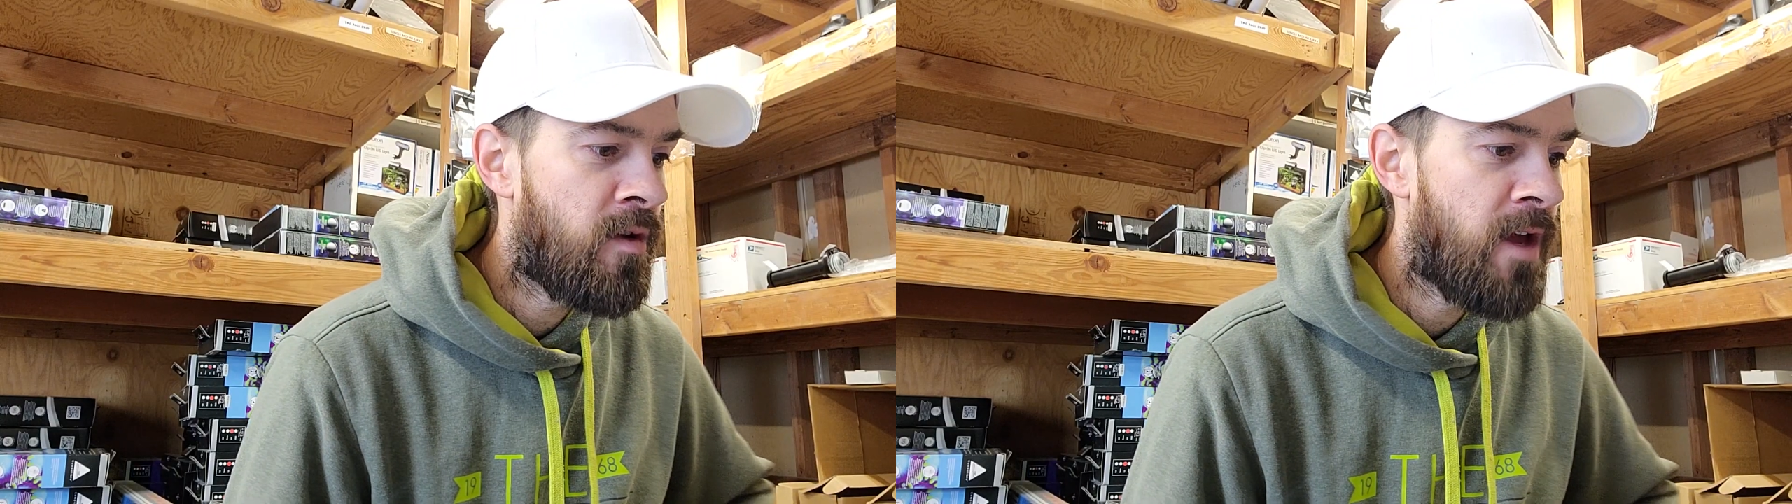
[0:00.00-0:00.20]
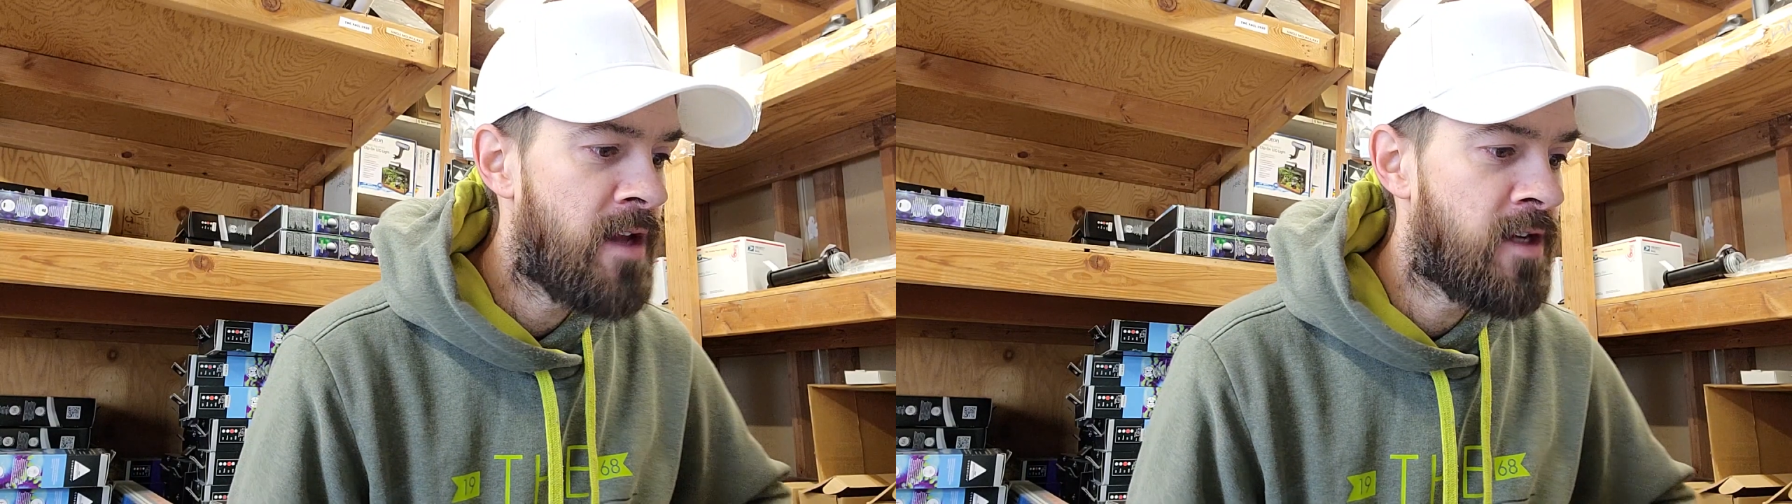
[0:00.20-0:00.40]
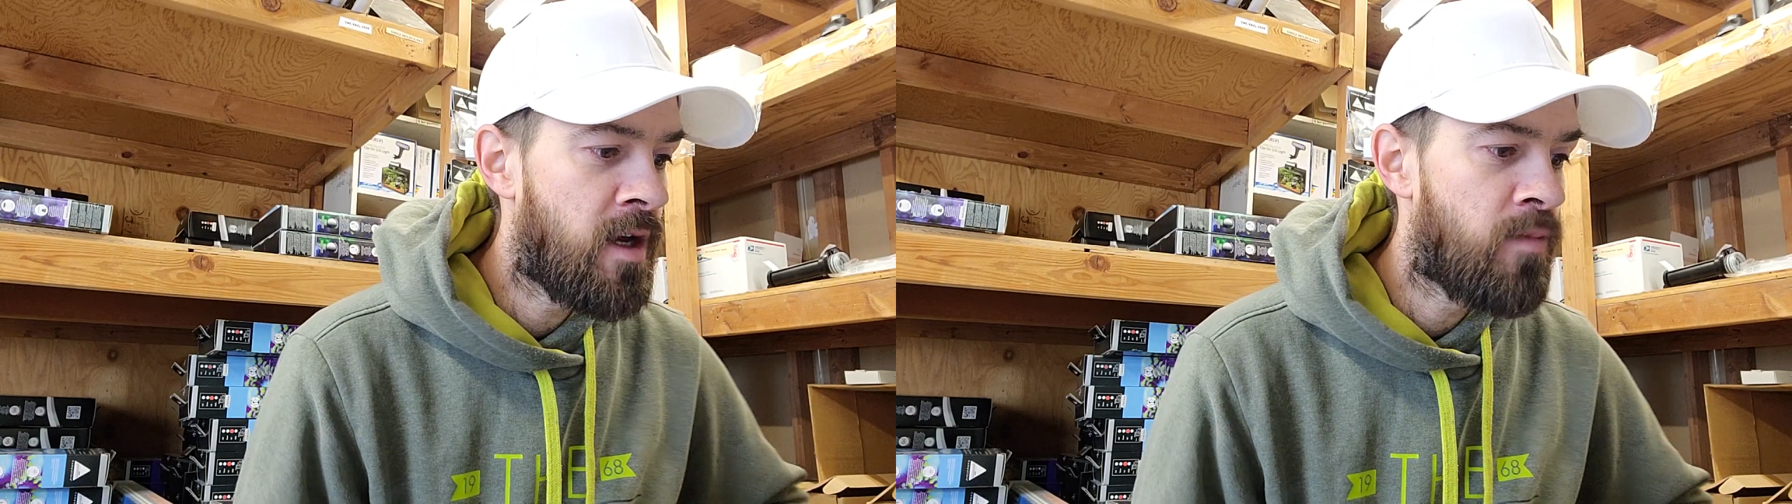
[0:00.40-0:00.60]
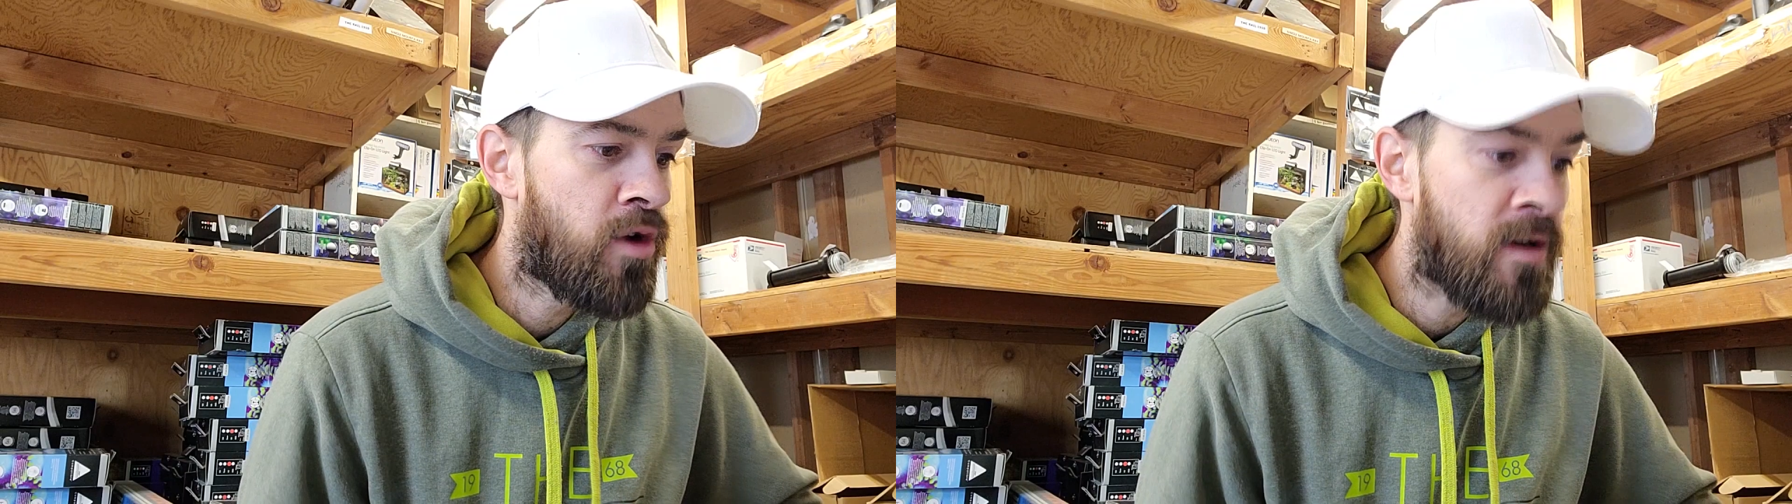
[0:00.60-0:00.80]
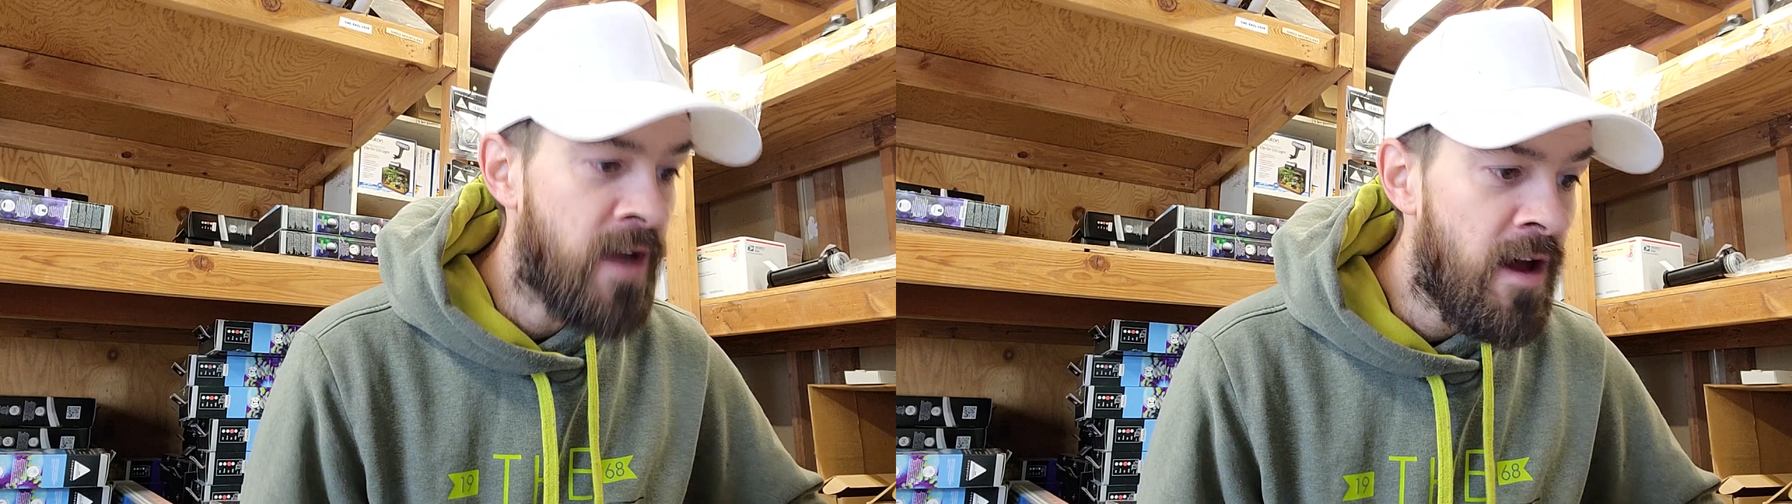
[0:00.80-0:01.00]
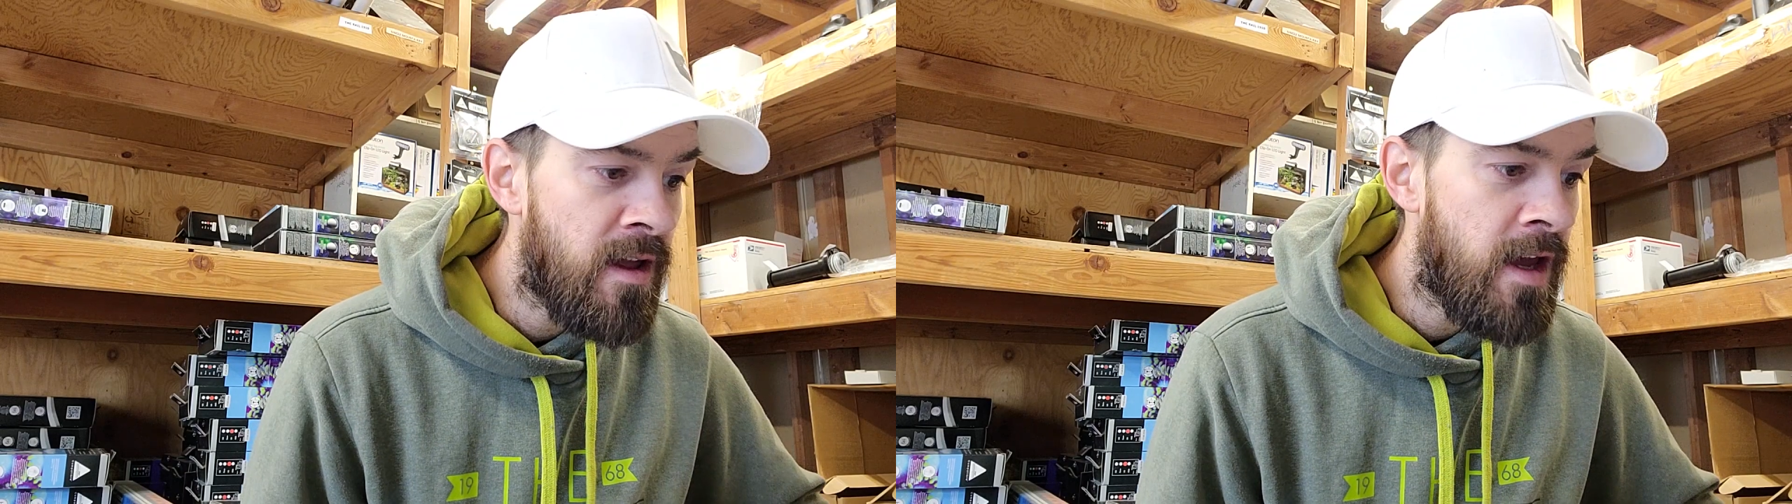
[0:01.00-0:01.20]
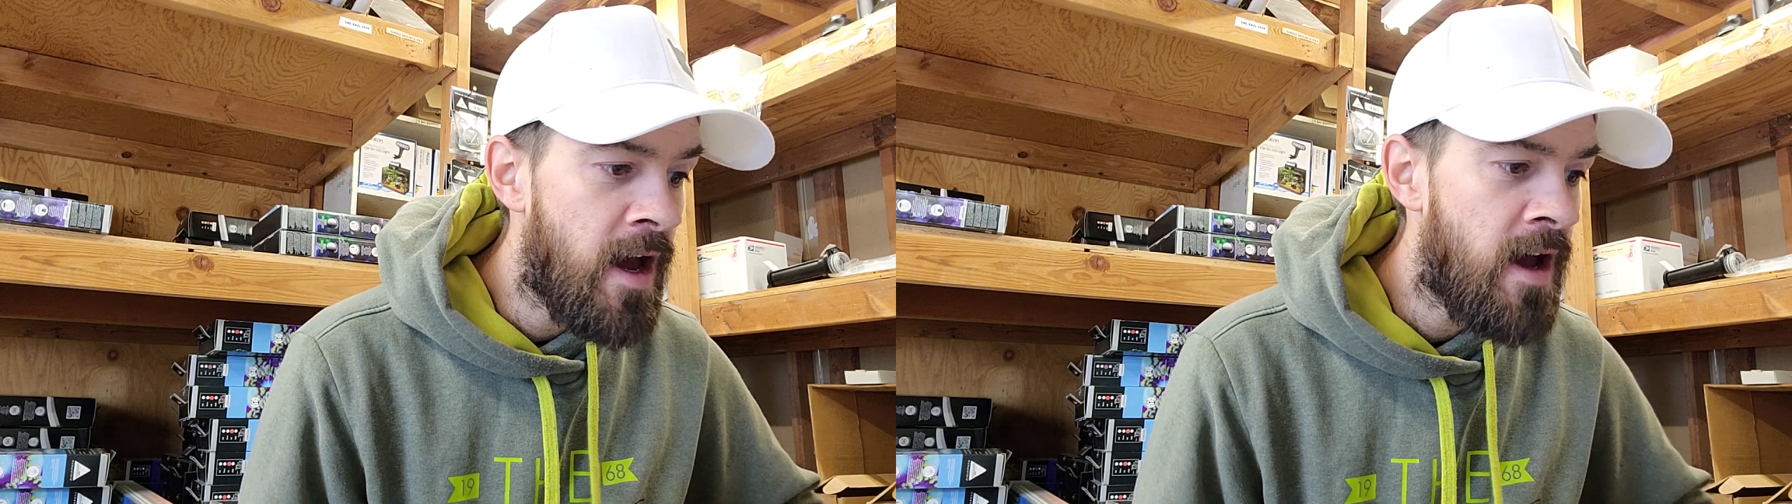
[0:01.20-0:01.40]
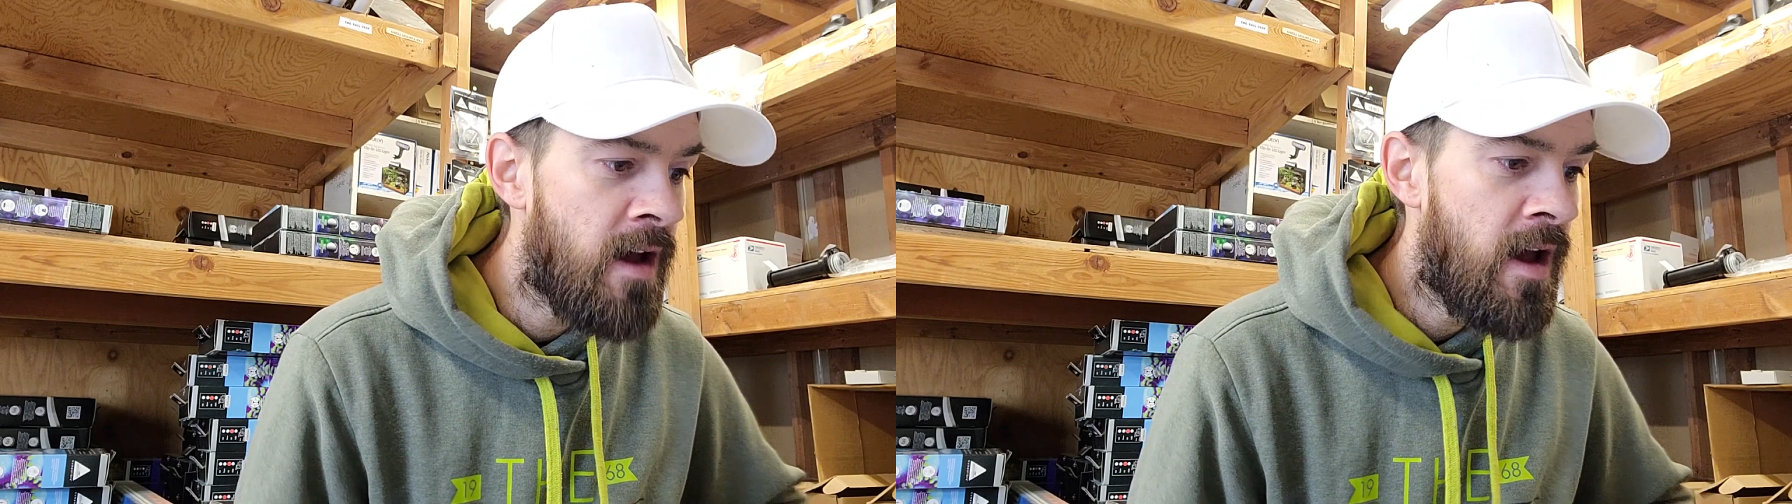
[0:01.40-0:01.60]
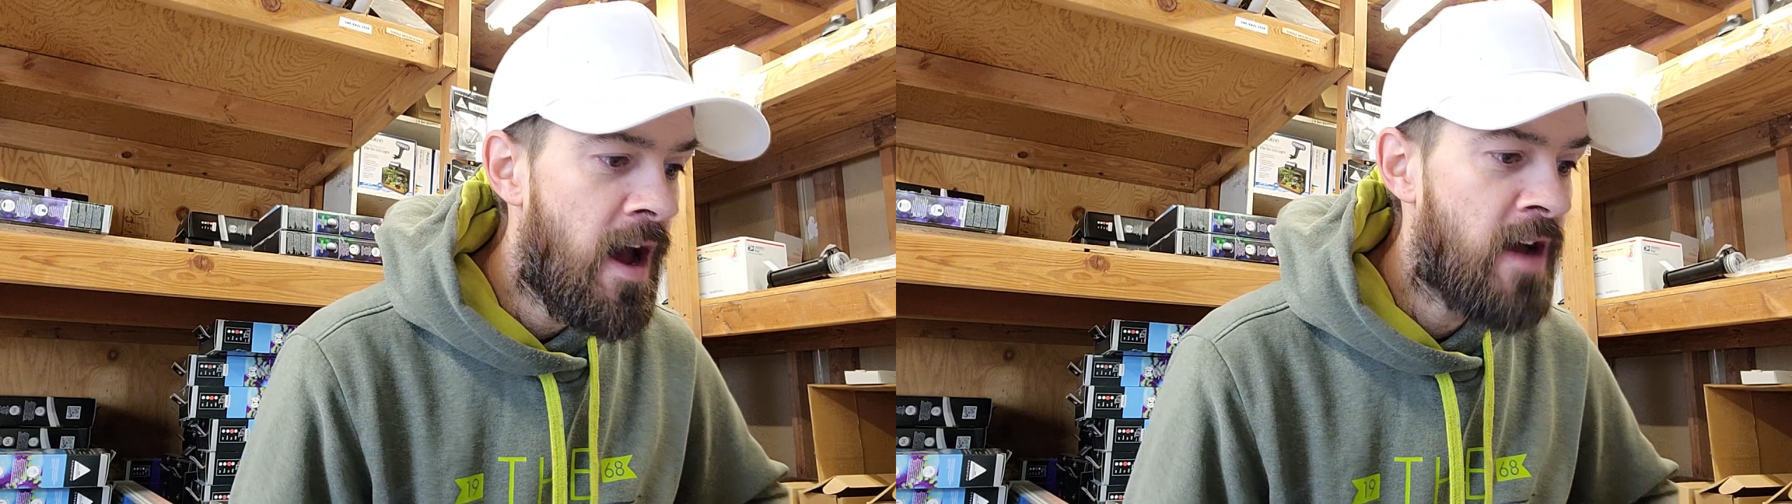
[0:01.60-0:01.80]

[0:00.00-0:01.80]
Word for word: related to Brooklynella